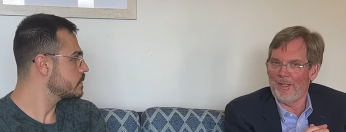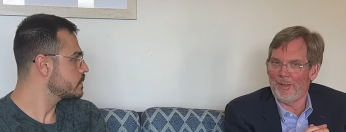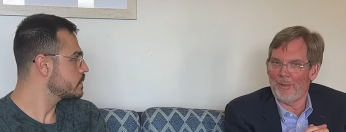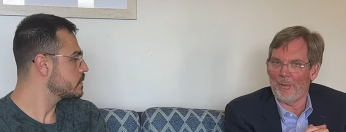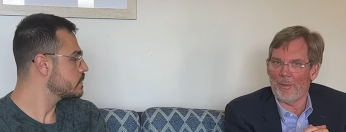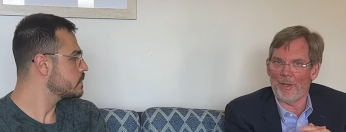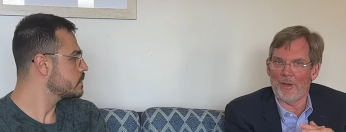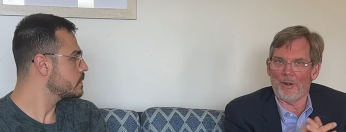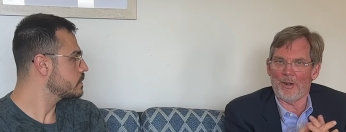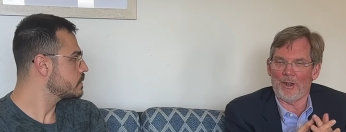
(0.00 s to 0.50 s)

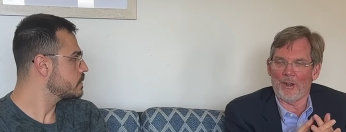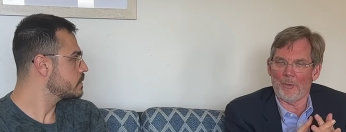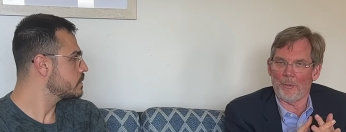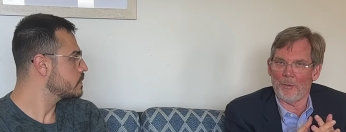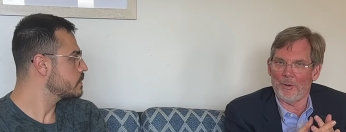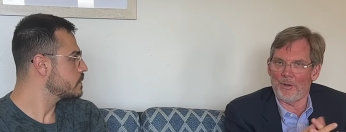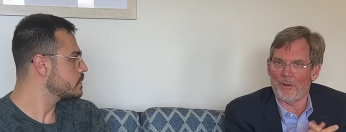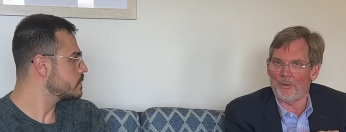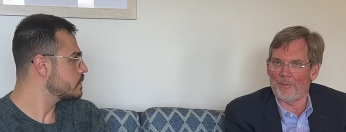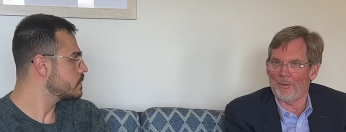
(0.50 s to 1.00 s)
Speaker 1: There are
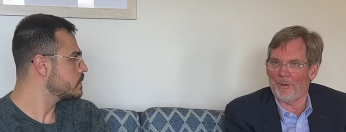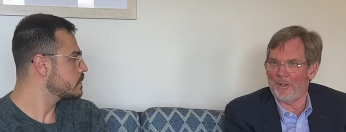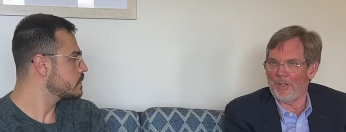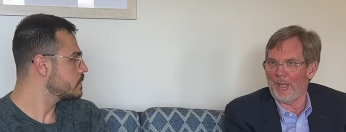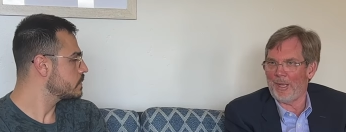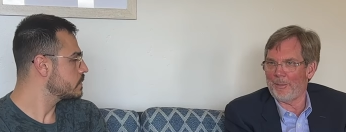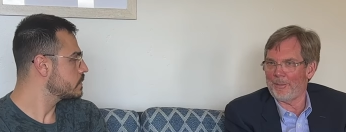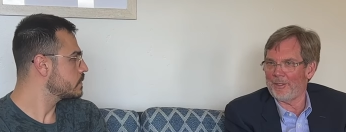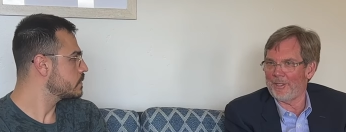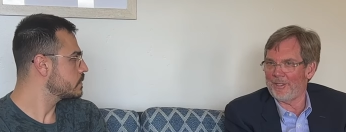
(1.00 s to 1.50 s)
wonderful
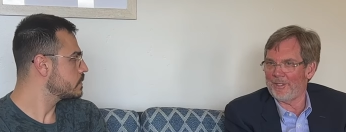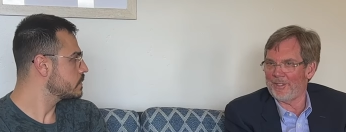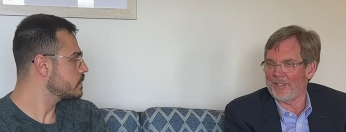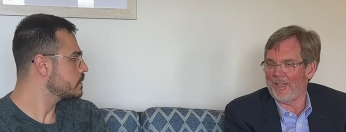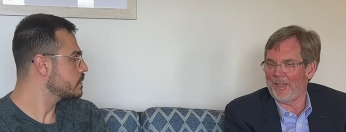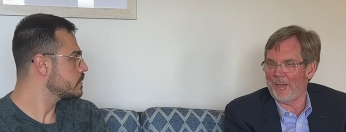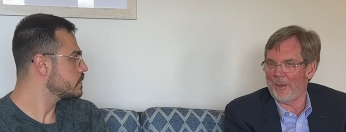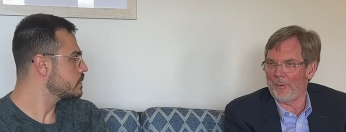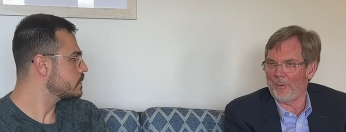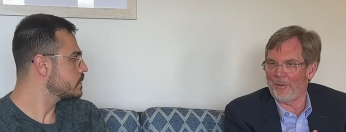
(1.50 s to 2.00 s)
options
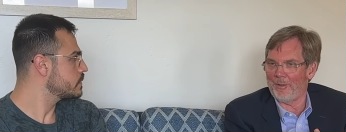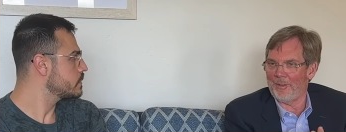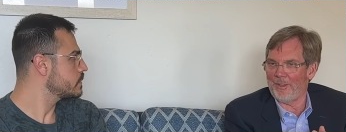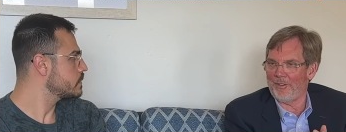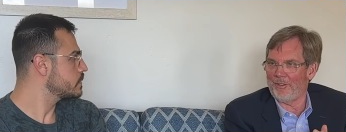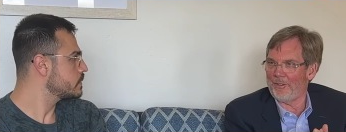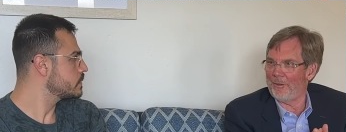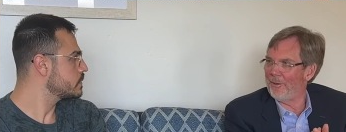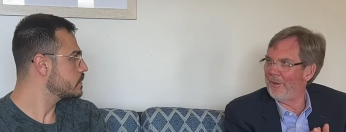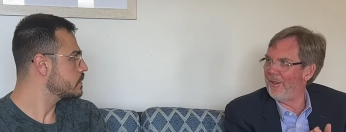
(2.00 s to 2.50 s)
now with
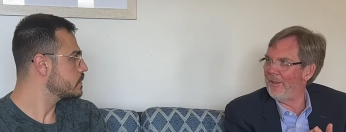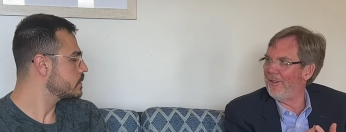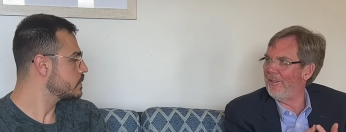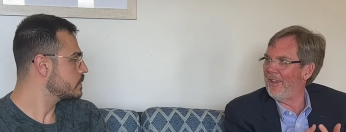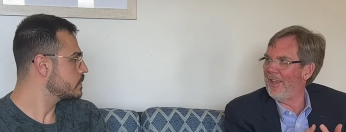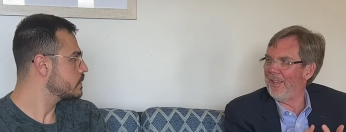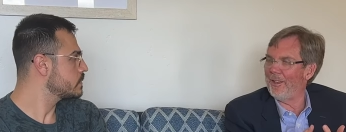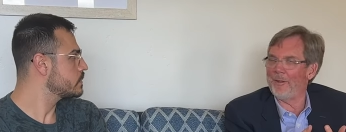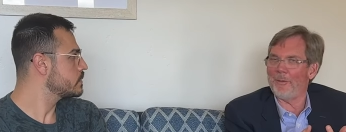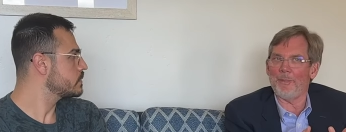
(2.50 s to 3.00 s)
Insulet and
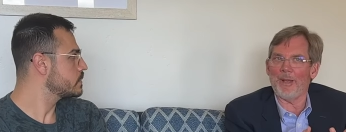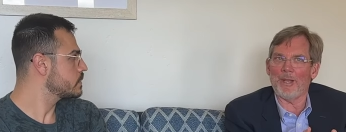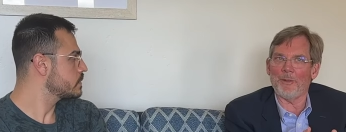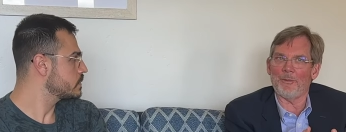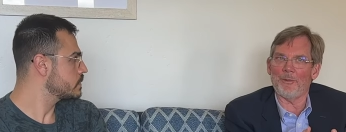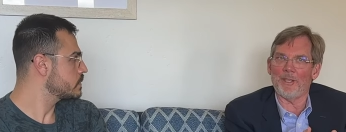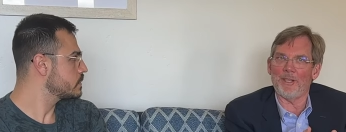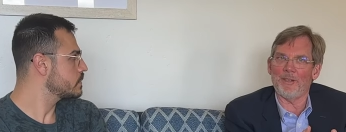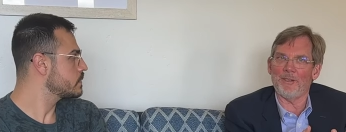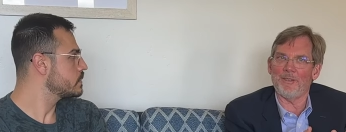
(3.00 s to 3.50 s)
tandem out
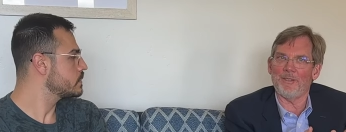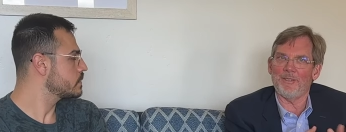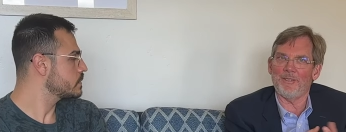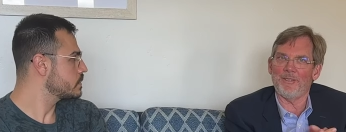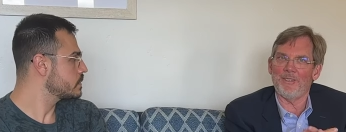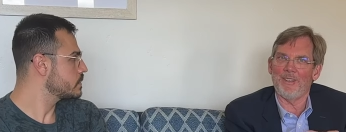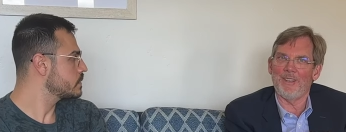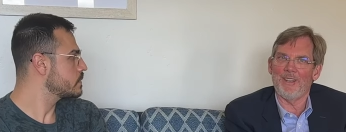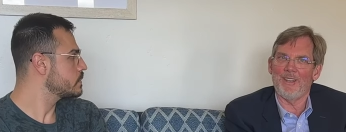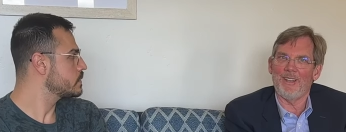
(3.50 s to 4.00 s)
there
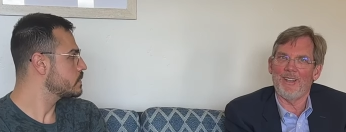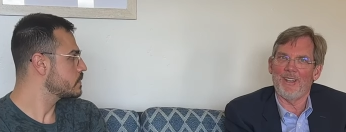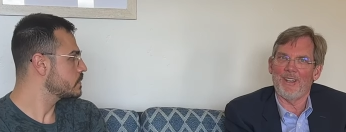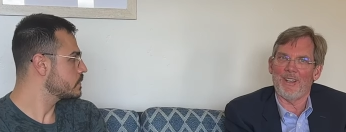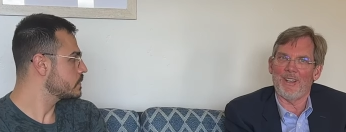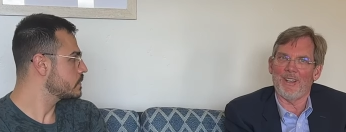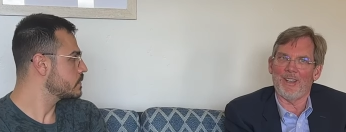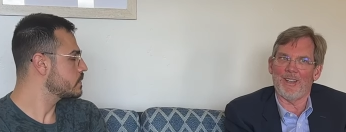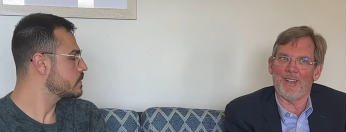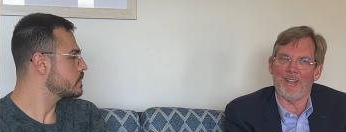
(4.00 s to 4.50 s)

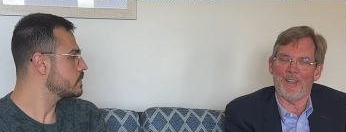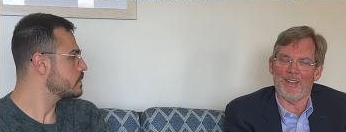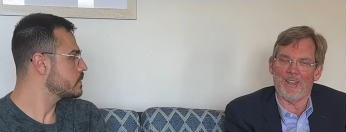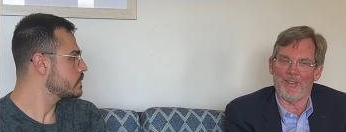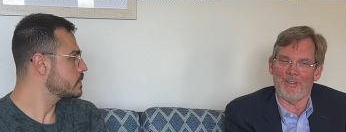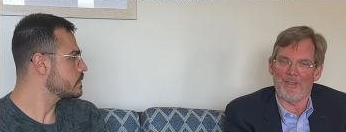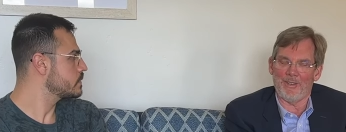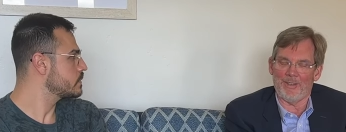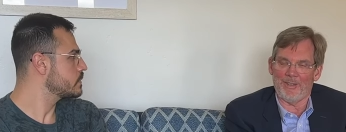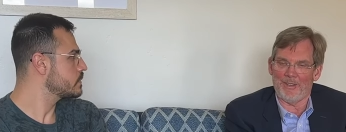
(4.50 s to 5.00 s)
uh,
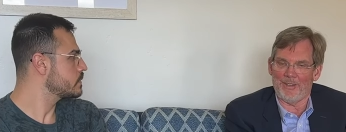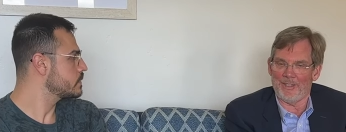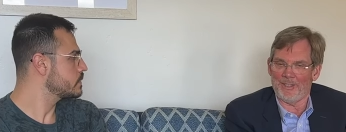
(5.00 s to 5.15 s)
and the